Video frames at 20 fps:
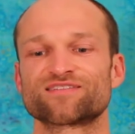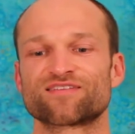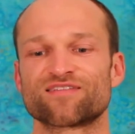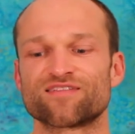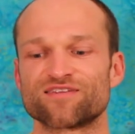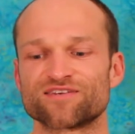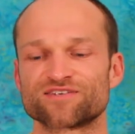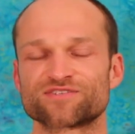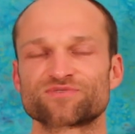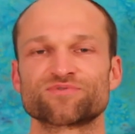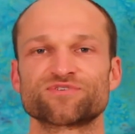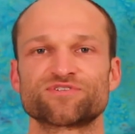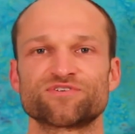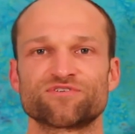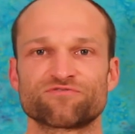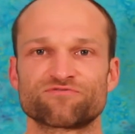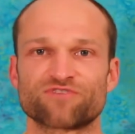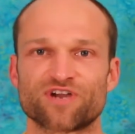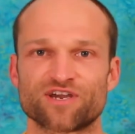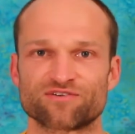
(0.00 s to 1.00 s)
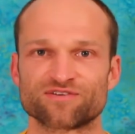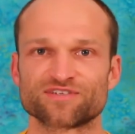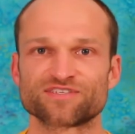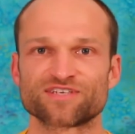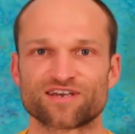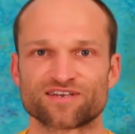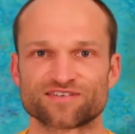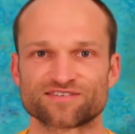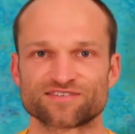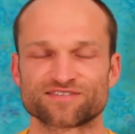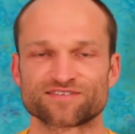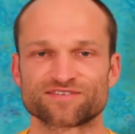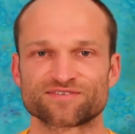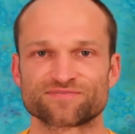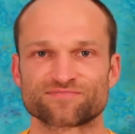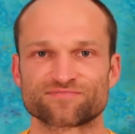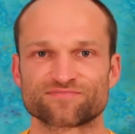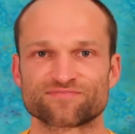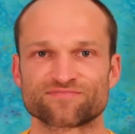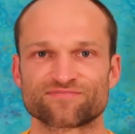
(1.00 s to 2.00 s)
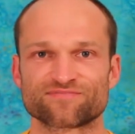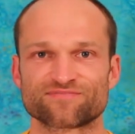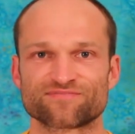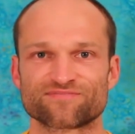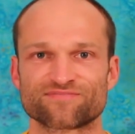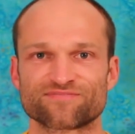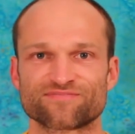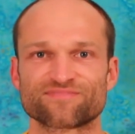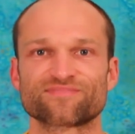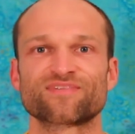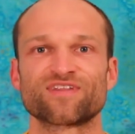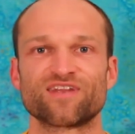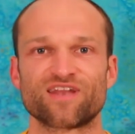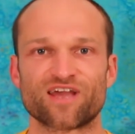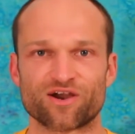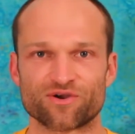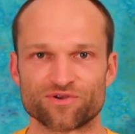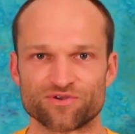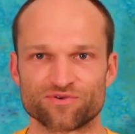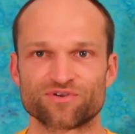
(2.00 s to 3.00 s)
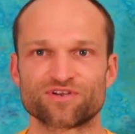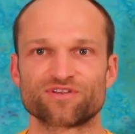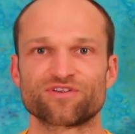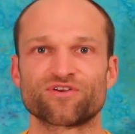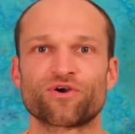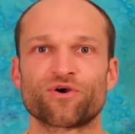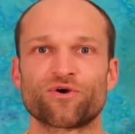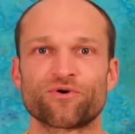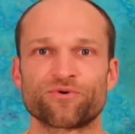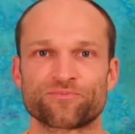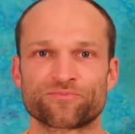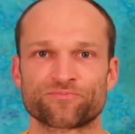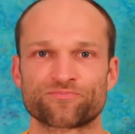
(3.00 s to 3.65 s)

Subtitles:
this was your final test. Now you can go.